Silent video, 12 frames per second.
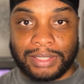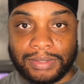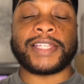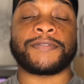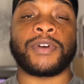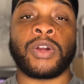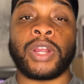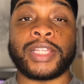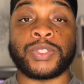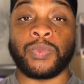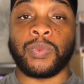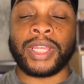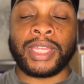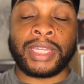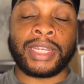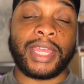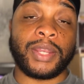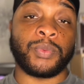As far as
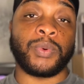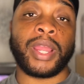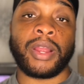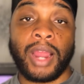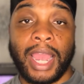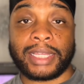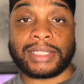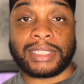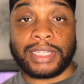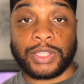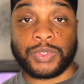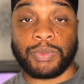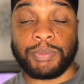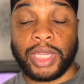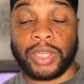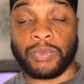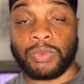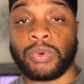when and where I could see this one
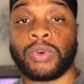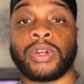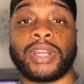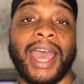being worn,